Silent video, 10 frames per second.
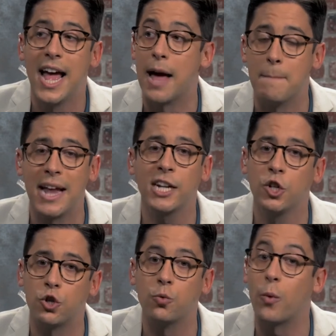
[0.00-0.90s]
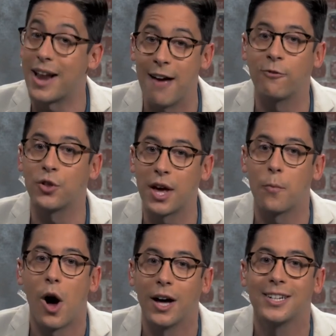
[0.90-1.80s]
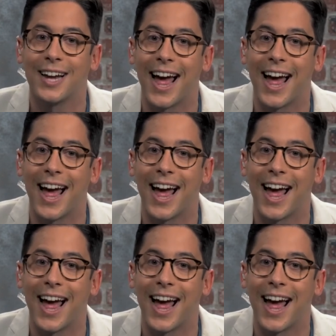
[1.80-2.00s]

and men can do whatever they want.